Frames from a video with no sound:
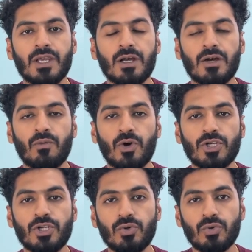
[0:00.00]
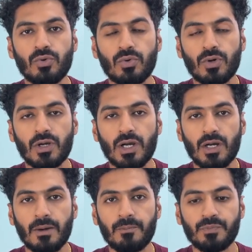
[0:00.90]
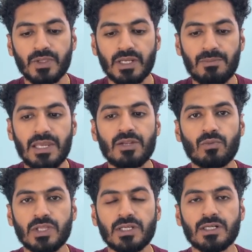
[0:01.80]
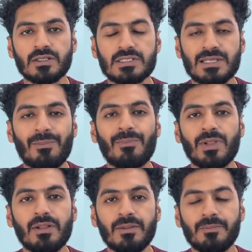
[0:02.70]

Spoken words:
what you remain with a simple